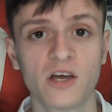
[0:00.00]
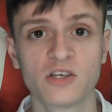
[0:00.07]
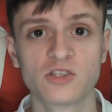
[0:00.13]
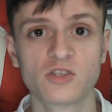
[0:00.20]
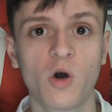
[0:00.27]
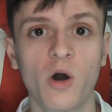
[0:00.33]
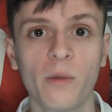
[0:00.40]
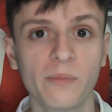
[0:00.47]

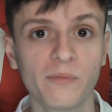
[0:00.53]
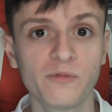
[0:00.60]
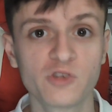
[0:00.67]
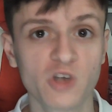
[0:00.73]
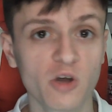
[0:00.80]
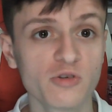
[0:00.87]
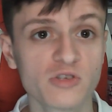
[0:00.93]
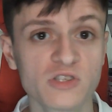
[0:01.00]
So I've
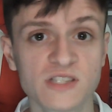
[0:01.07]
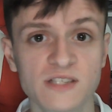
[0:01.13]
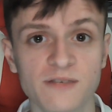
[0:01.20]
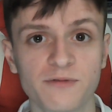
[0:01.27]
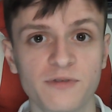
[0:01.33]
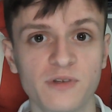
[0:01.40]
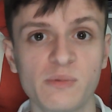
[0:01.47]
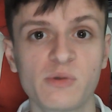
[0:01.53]
chosen
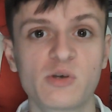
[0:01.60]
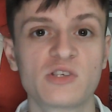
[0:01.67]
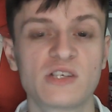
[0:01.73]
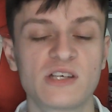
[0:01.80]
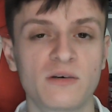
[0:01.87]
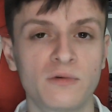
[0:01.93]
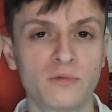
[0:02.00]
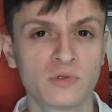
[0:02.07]
Symphony because
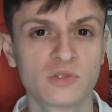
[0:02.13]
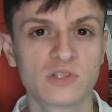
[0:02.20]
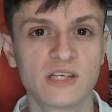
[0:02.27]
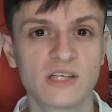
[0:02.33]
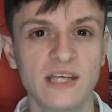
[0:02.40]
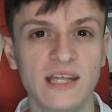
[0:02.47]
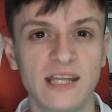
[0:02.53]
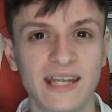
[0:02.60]
it was
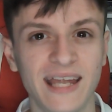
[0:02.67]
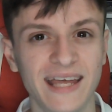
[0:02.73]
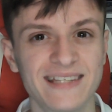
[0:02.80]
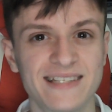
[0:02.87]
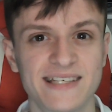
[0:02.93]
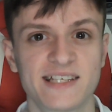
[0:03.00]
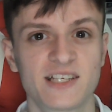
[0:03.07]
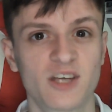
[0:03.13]
the
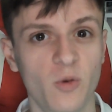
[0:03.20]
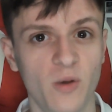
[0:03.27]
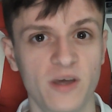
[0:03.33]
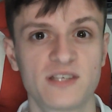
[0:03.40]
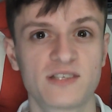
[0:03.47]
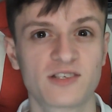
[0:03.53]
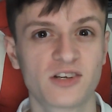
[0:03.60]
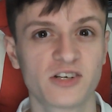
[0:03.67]
latest
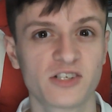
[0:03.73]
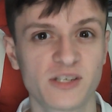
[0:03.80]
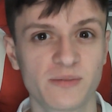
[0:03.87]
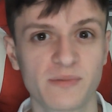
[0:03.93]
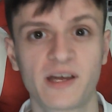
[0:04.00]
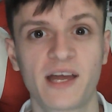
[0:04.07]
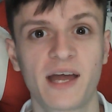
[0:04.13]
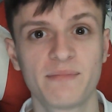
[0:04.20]
Oasis class ship
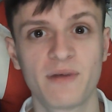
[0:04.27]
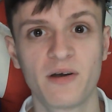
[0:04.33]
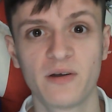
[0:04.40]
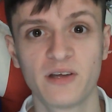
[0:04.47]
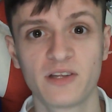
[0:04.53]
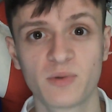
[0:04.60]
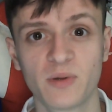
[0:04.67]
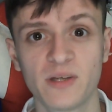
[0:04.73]
that came out
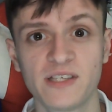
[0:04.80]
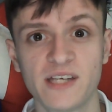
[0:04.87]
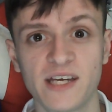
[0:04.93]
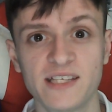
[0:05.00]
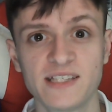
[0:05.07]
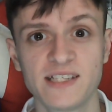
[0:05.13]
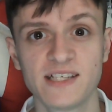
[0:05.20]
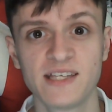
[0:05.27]
in
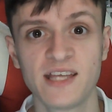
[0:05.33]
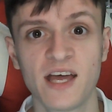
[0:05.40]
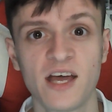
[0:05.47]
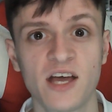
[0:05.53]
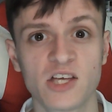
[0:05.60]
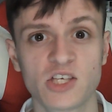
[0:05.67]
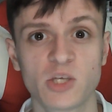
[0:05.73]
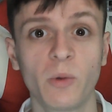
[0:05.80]
2018,
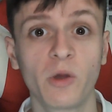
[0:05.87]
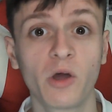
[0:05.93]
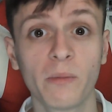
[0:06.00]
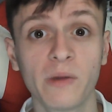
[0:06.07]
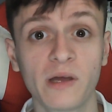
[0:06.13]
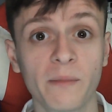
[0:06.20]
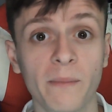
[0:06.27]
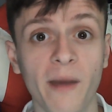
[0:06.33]
so we're going to
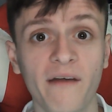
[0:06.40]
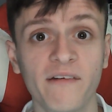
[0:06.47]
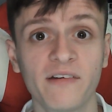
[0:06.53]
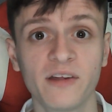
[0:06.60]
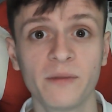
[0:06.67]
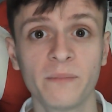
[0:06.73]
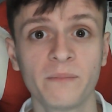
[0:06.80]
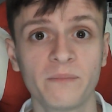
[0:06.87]
be comparing
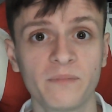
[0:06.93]
them.